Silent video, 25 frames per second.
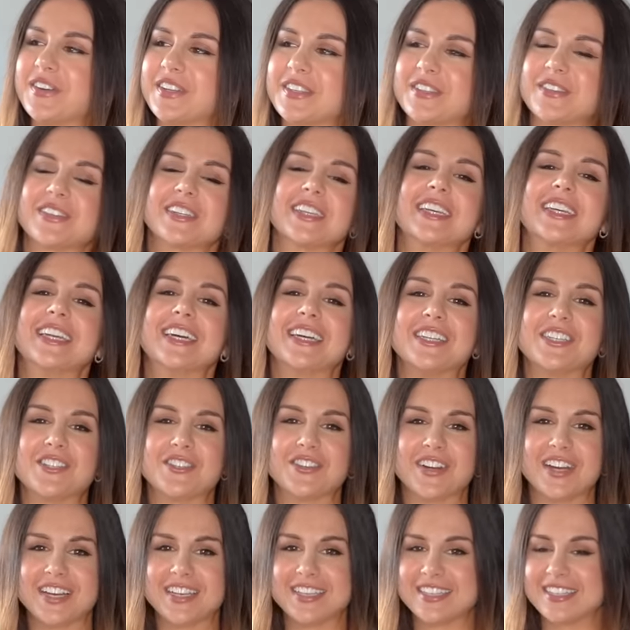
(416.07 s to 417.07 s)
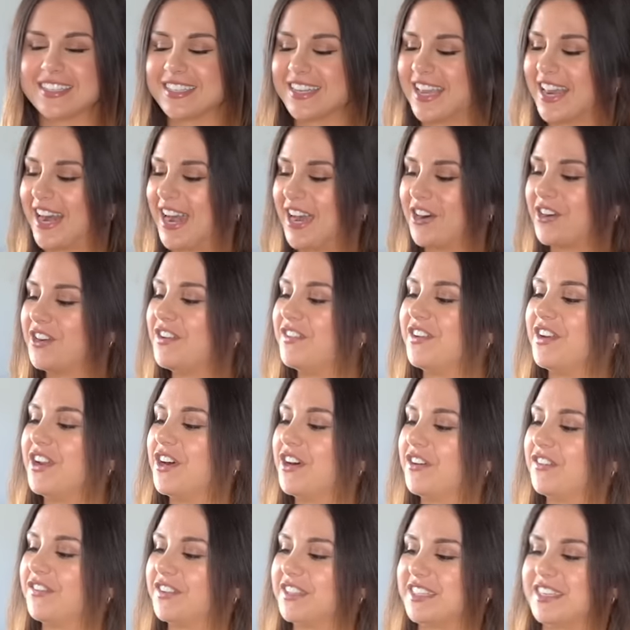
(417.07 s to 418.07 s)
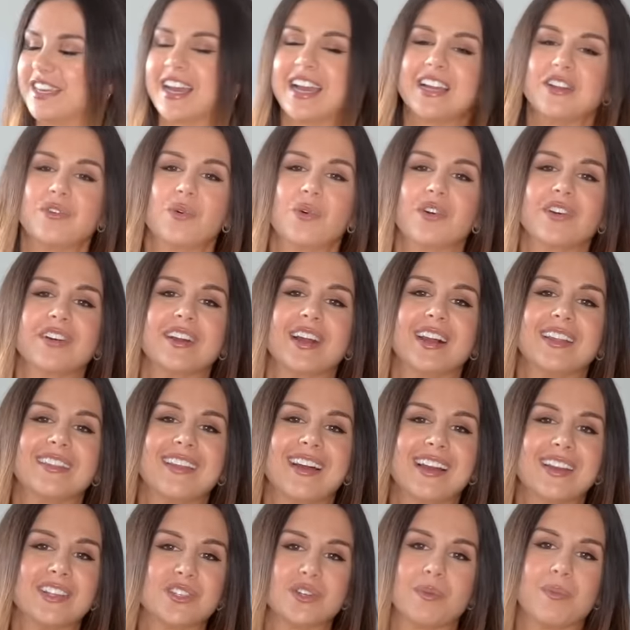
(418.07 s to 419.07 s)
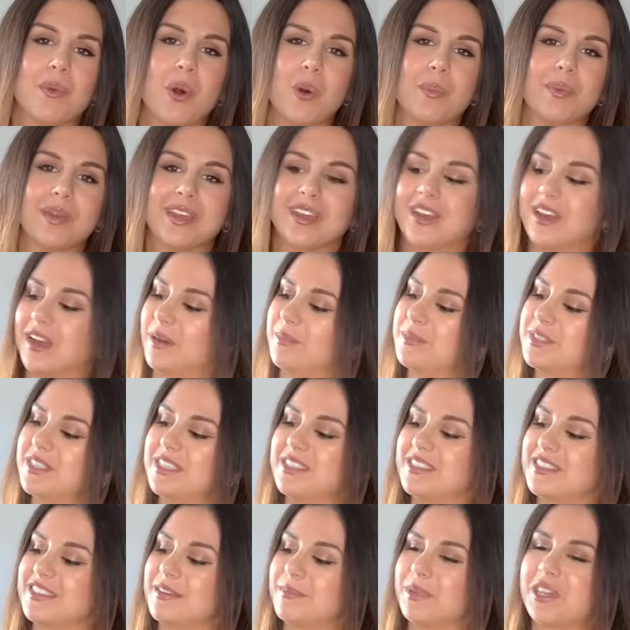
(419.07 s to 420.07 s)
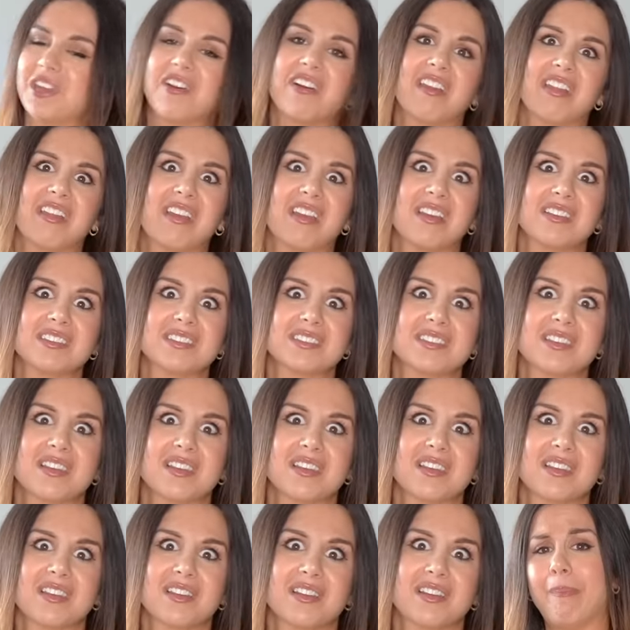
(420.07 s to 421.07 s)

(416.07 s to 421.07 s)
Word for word: It's a really nice dress. And I don't even know if it's, I ordered it online, so I'm hoping it comes in similar to this.